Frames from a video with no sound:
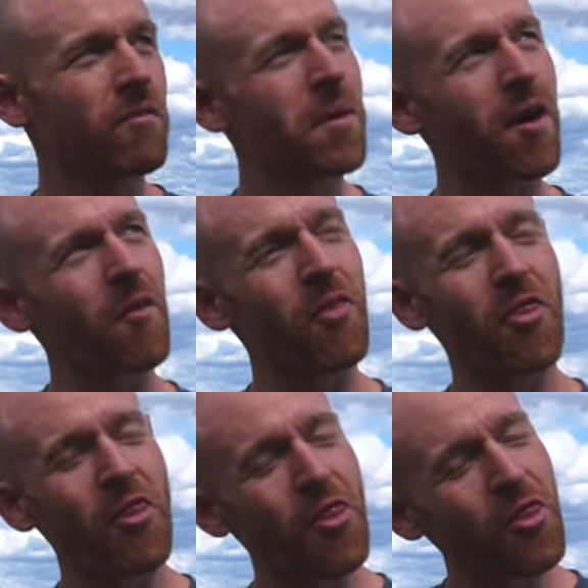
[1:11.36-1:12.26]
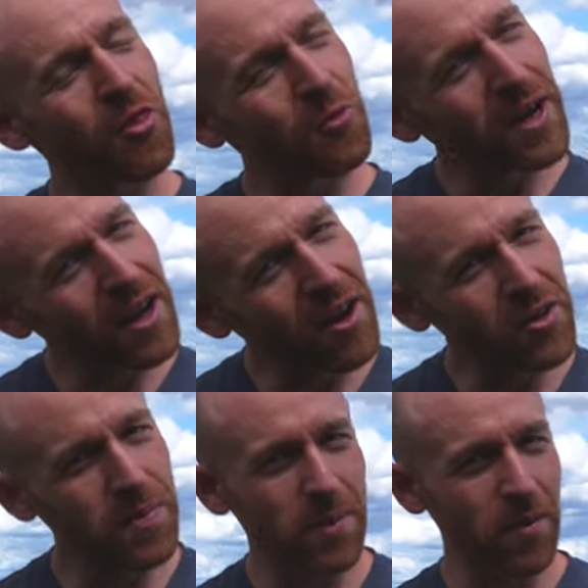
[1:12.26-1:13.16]
have about three
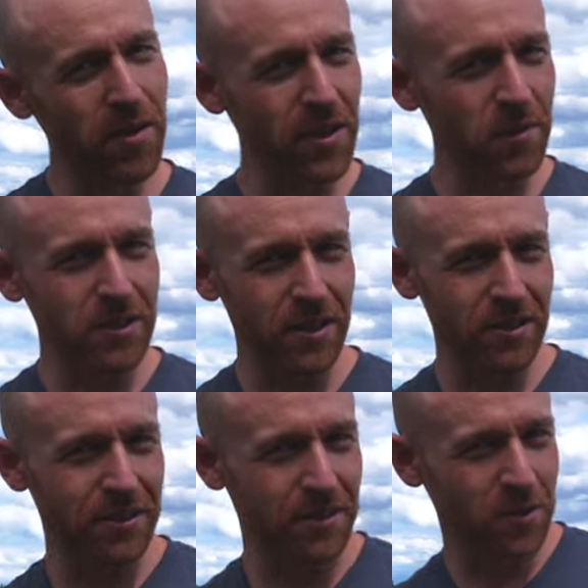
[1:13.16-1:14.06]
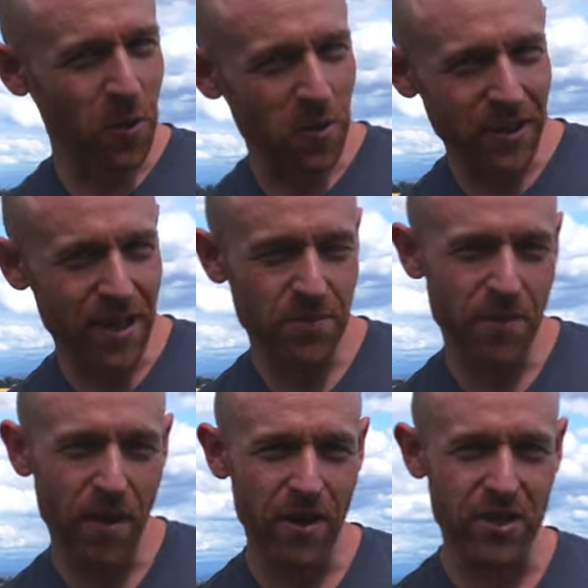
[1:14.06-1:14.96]
hundred people, I think was the total guest
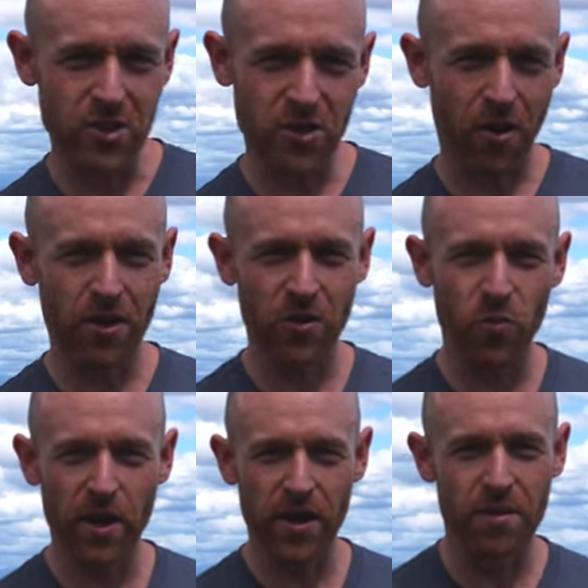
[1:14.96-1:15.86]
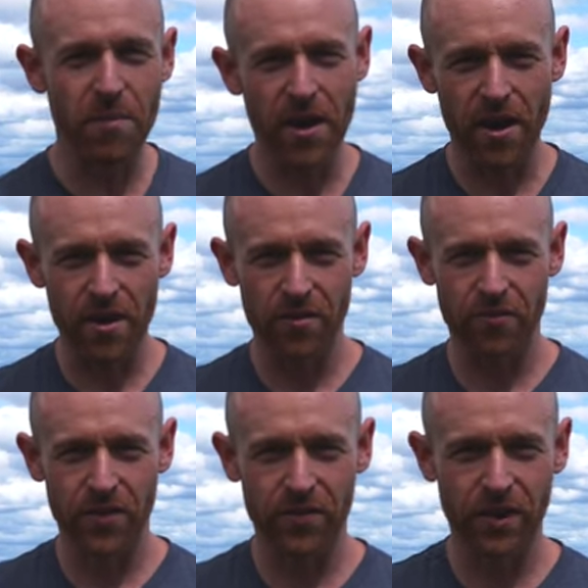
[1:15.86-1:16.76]
amount. It started with about one hundred
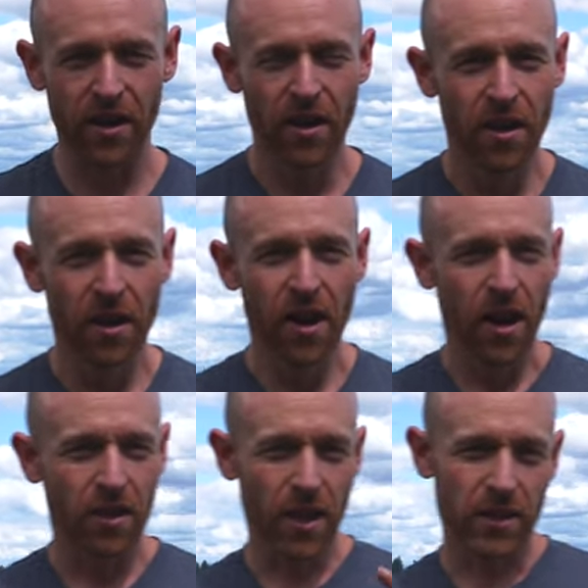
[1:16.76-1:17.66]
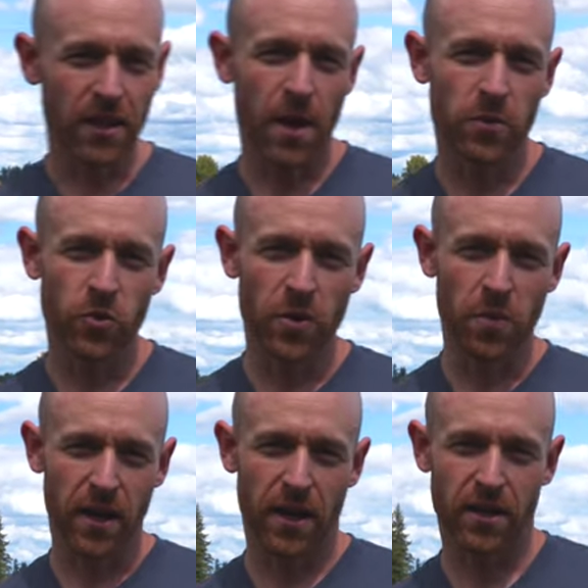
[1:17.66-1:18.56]
fifty. A lot of times when you're
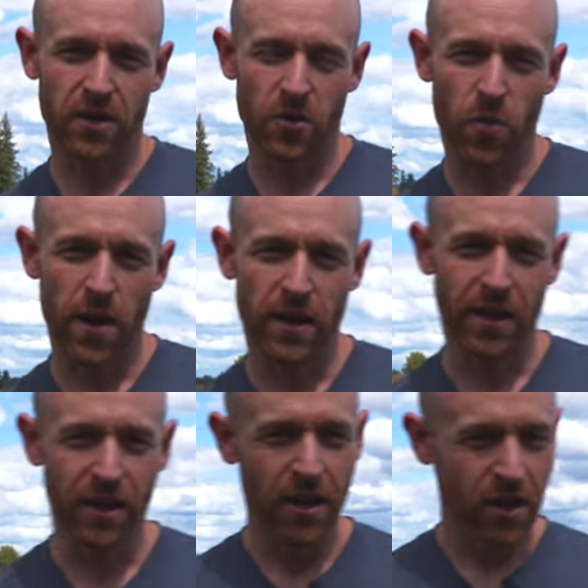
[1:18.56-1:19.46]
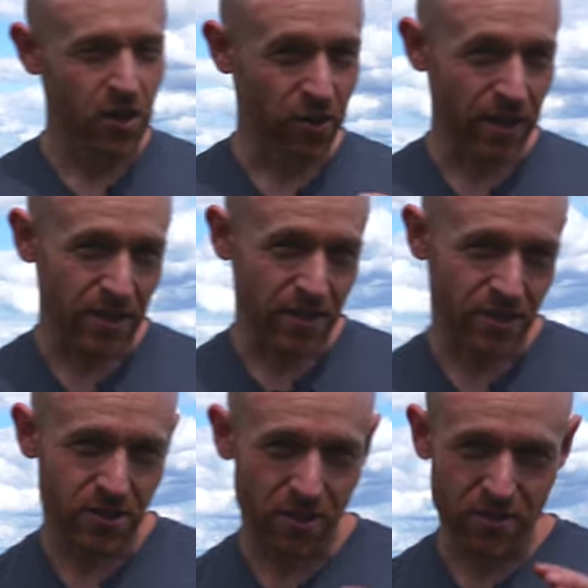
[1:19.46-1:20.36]
planning your wedding, your guest
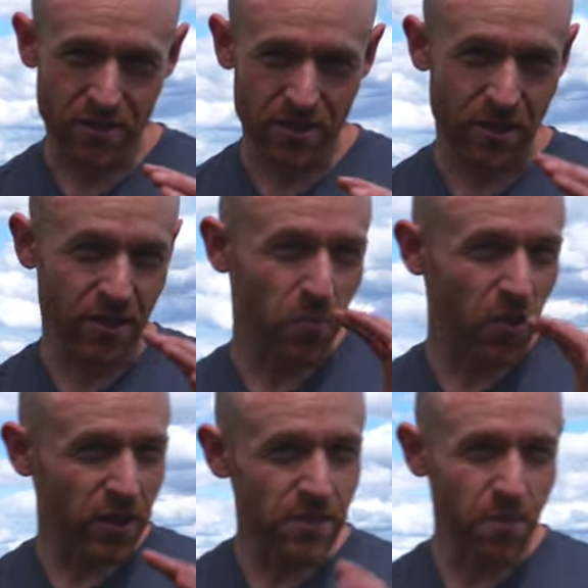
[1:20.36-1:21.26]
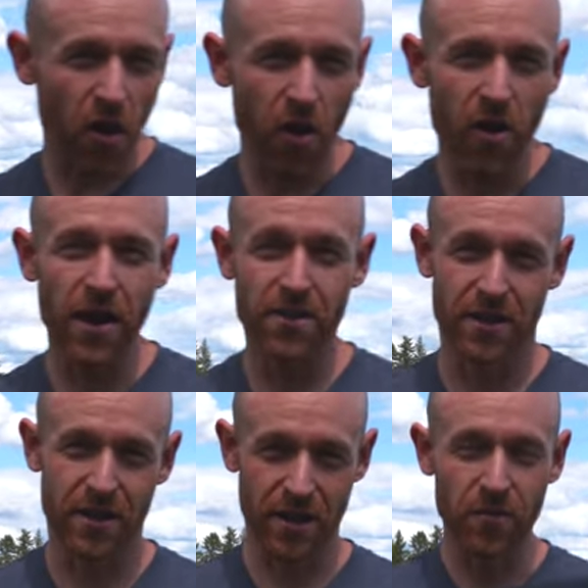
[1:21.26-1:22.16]
list starts pretty small, and
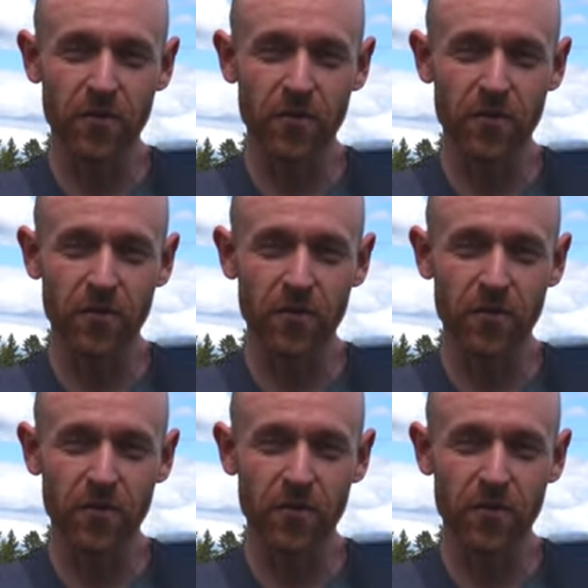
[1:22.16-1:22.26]
then,